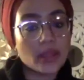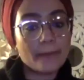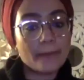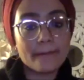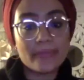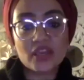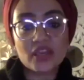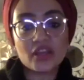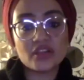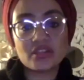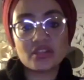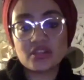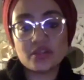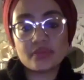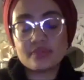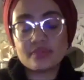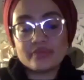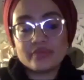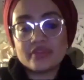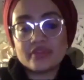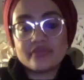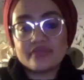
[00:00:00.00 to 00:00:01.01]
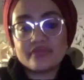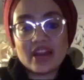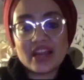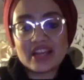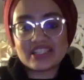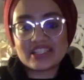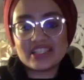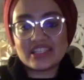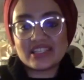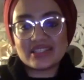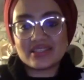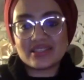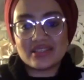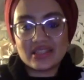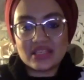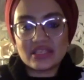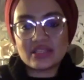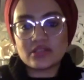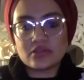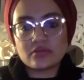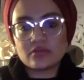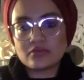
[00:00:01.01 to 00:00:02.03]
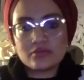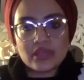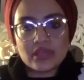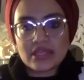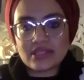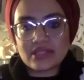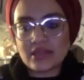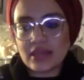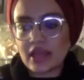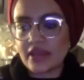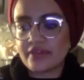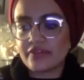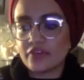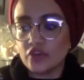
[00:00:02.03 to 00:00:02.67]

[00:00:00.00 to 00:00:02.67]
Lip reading: because the fact is, that's life.